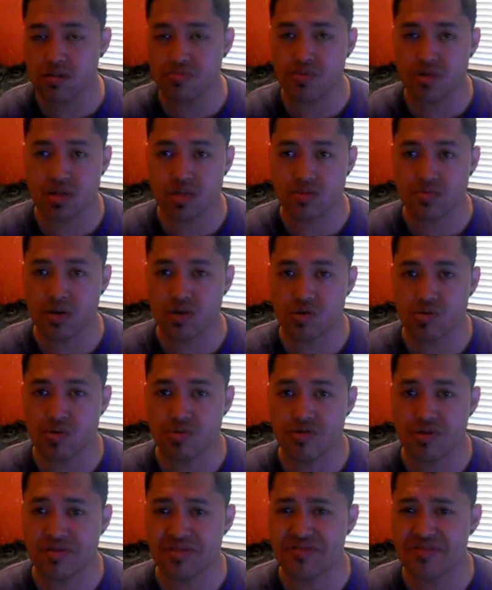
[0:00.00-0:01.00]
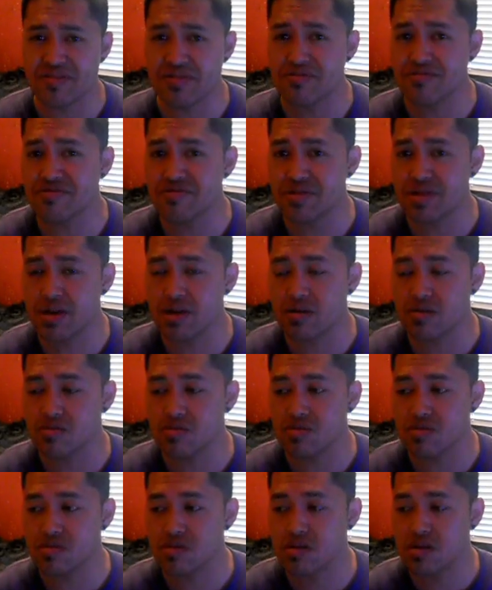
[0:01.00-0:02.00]
up on Smash Bros. As DLC
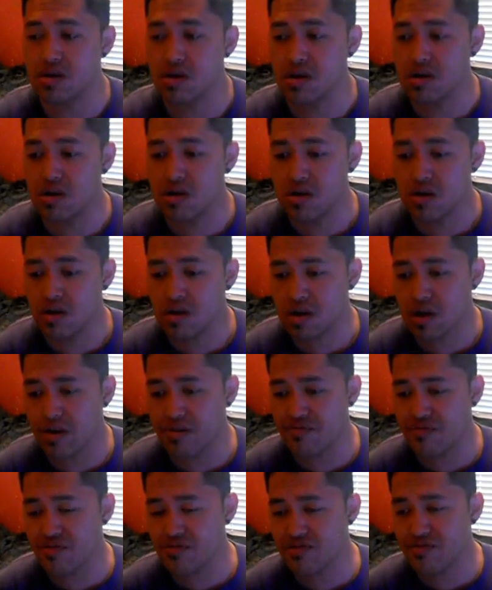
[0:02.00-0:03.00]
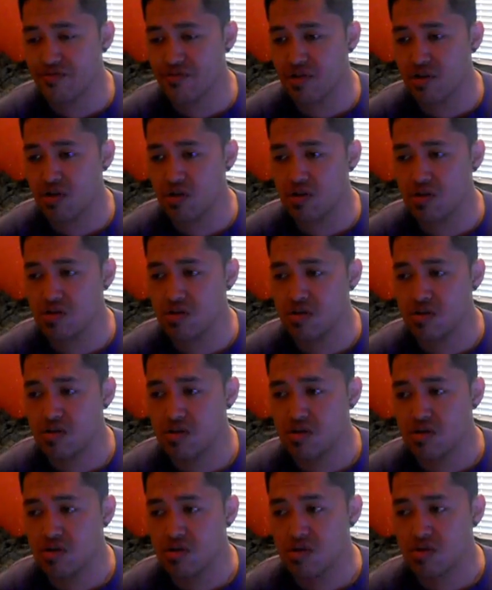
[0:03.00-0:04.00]
characters. Okay, first of all,
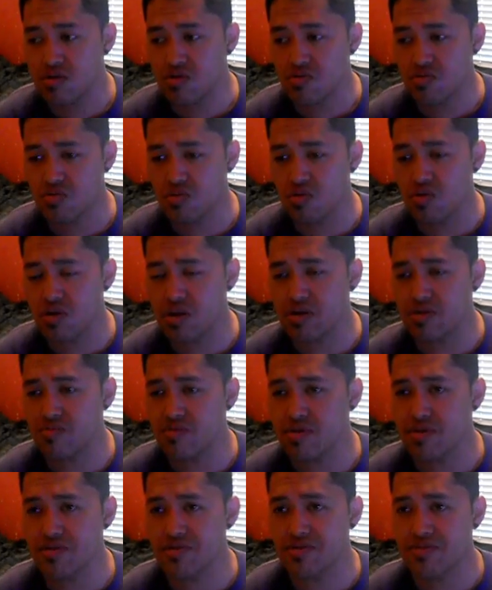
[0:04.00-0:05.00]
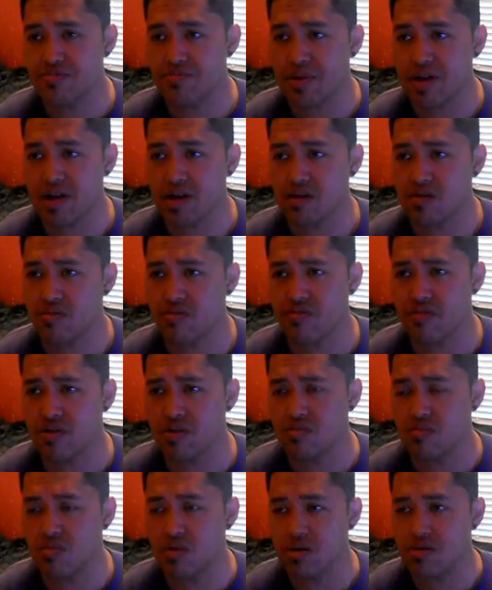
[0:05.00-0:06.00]
Roy was back
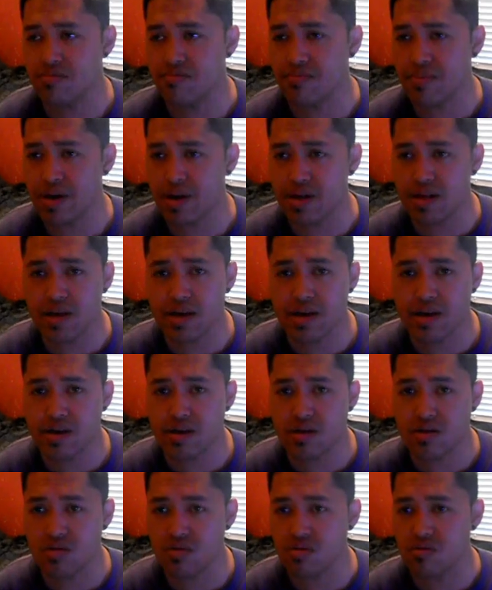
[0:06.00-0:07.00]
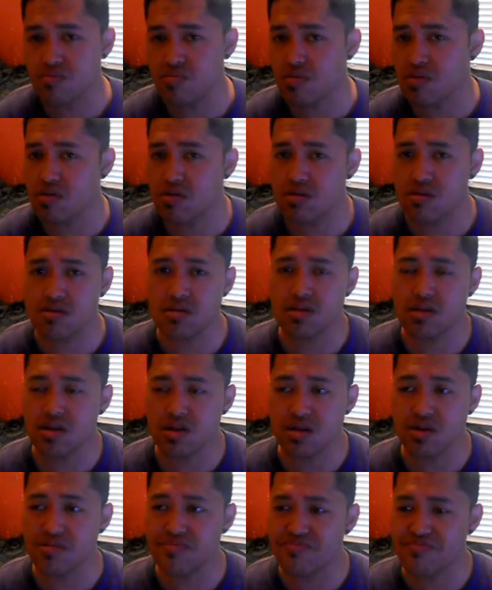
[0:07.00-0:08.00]
from what, Melee or Brawl?
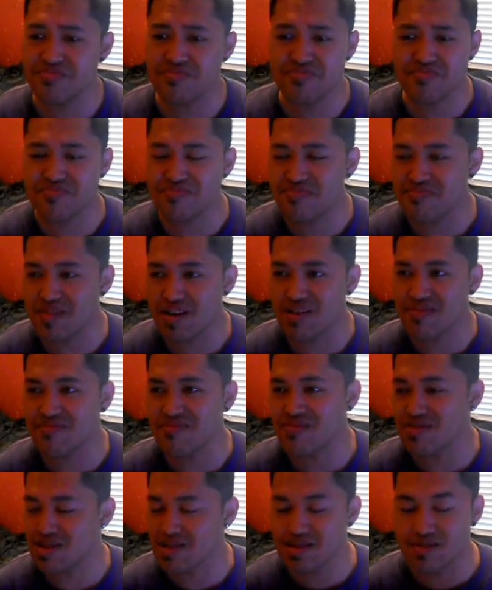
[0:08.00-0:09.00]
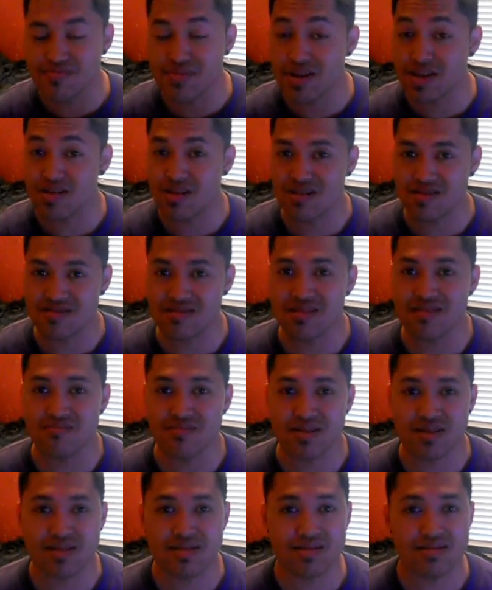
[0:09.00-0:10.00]
It's been a long time.
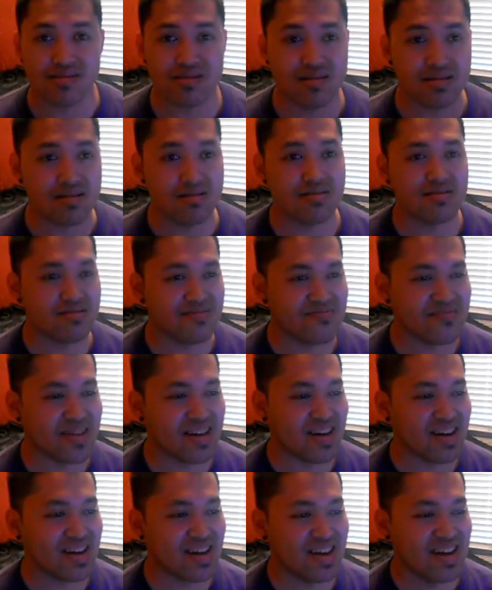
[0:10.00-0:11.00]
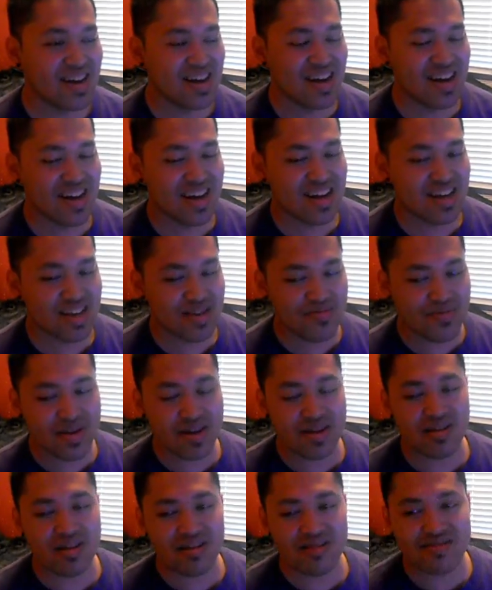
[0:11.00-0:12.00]
Yeah, it's been
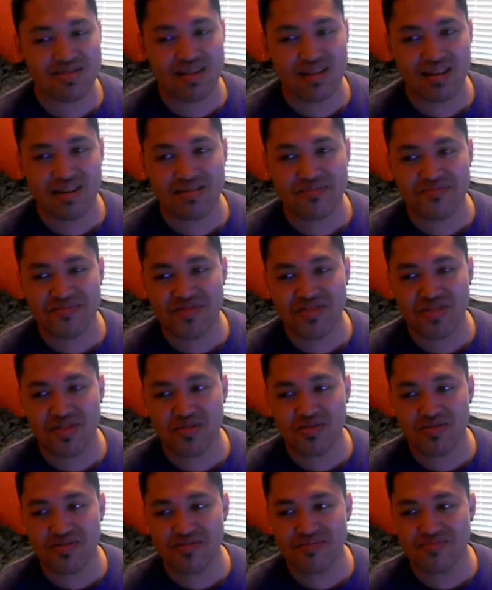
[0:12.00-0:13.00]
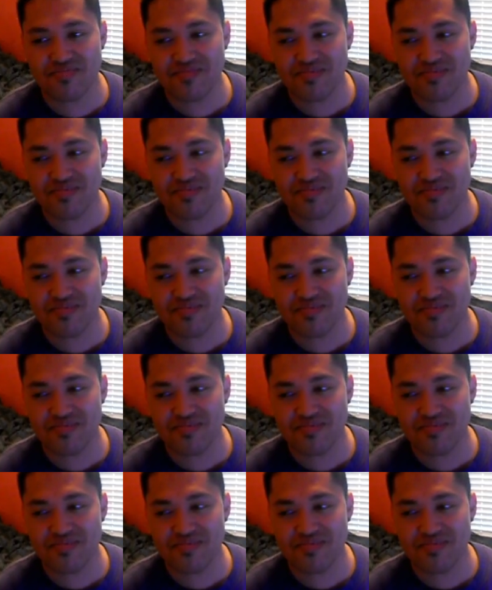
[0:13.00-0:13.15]
a long time, so